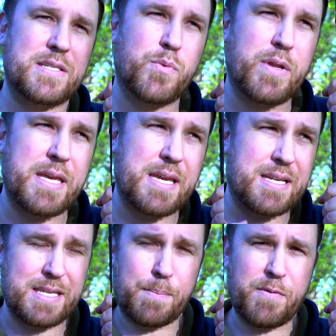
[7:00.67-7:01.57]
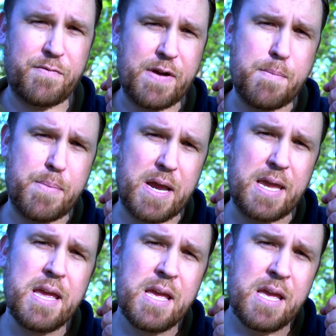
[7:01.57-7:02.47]
is really exemplified by
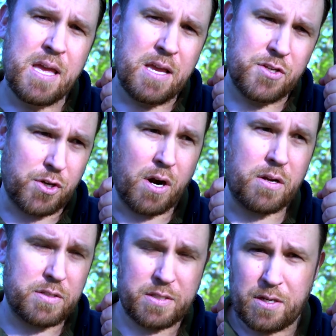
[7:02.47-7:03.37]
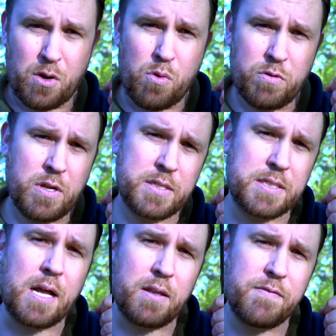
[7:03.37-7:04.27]
Sauron's own
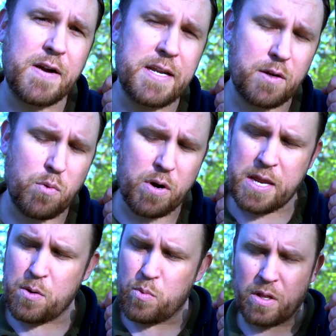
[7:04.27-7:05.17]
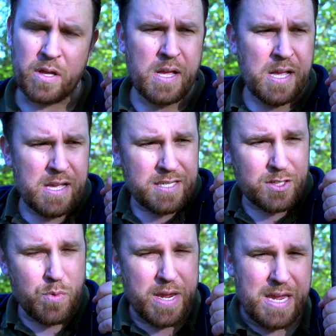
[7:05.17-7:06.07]
style of fighting, where he will
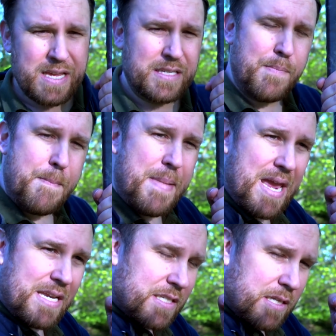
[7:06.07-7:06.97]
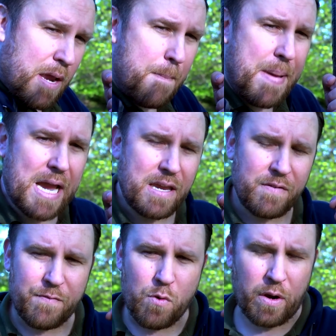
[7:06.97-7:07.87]
swing his mace back
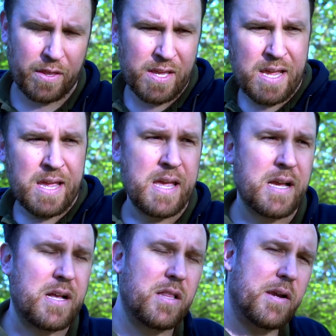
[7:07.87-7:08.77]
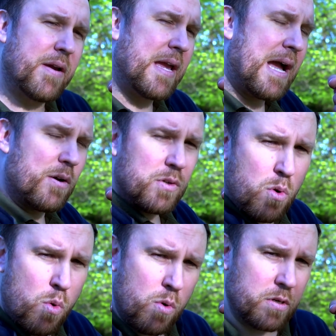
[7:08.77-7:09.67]
and forth, clearing out
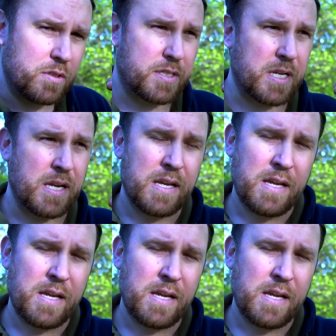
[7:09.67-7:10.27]
hordes